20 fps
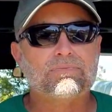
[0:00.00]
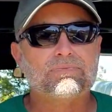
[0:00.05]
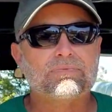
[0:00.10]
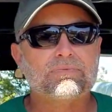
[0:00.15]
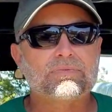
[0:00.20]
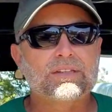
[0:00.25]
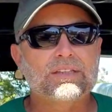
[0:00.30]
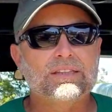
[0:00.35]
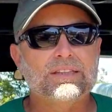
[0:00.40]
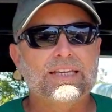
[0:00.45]

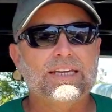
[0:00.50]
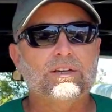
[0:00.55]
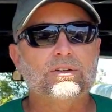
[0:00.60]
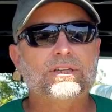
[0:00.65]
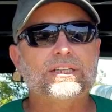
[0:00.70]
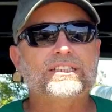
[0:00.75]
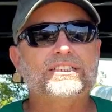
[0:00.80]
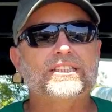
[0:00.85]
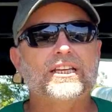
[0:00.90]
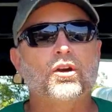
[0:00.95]
they only
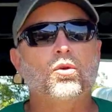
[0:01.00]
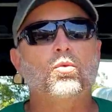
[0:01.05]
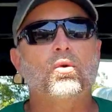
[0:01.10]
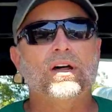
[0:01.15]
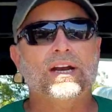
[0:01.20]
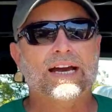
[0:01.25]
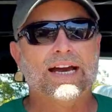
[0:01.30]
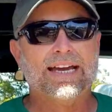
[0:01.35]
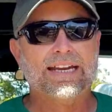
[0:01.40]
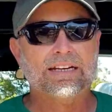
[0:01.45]
sent one
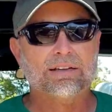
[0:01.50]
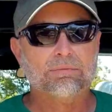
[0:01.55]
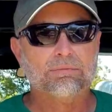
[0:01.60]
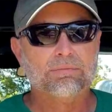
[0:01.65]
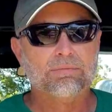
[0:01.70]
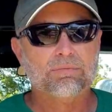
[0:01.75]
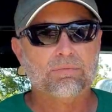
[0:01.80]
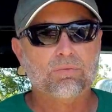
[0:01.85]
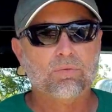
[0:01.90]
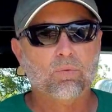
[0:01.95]
item,
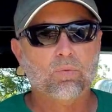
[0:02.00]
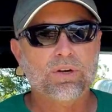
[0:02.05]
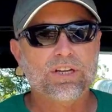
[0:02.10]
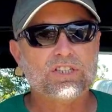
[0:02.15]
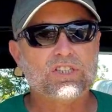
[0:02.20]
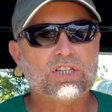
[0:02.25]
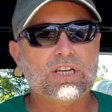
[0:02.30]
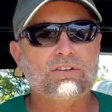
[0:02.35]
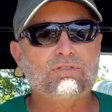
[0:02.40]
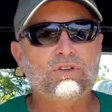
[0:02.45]
which
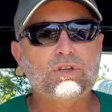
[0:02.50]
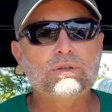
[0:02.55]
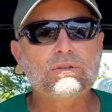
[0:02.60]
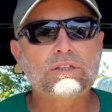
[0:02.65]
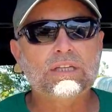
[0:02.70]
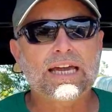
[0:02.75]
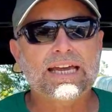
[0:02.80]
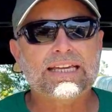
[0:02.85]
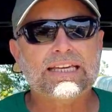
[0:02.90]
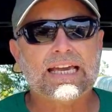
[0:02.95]
if you
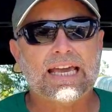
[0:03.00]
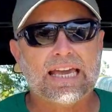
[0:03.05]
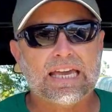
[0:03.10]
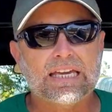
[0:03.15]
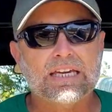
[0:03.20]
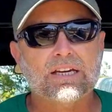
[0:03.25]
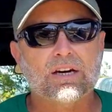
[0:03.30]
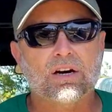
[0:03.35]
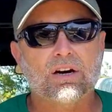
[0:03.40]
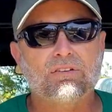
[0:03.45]
like
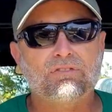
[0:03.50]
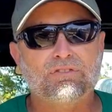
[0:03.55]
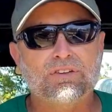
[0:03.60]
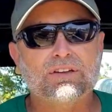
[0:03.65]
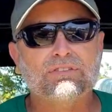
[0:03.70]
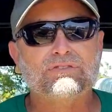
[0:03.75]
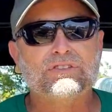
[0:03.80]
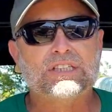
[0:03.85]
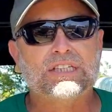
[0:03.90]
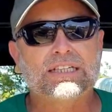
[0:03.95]

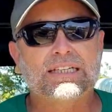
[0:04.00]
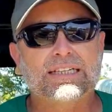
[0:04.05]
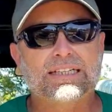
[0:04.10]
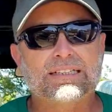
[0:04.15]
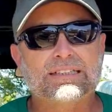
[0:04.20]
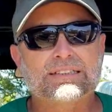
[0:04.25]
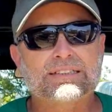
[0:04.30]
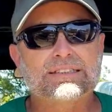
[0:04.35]
AR-15s,